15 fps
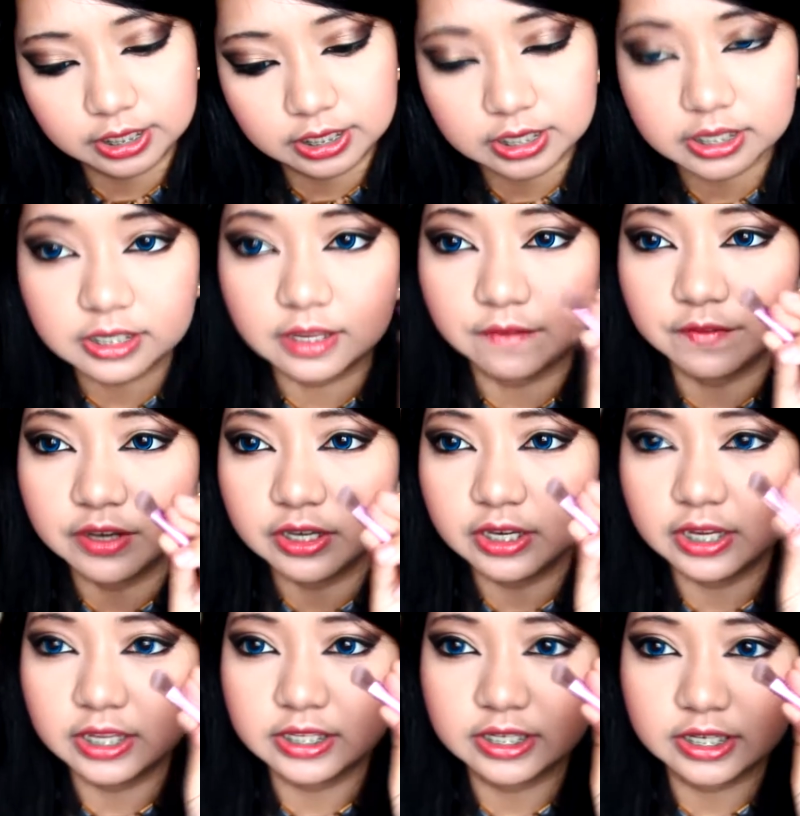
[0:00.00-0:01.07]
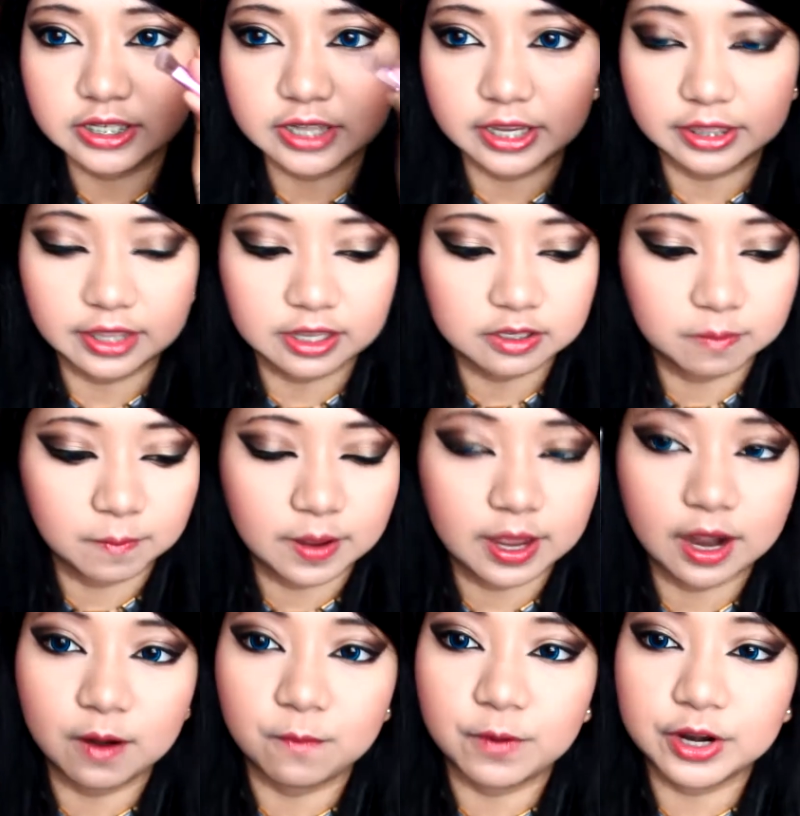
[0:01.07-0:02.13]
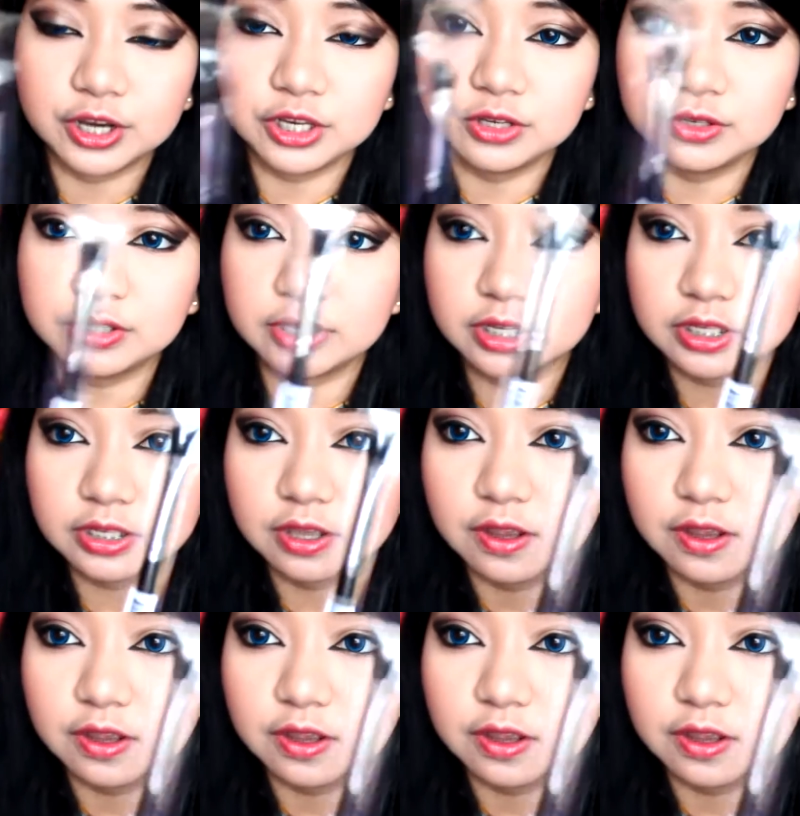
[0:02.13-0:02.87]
E70 it's just like this but I want to use this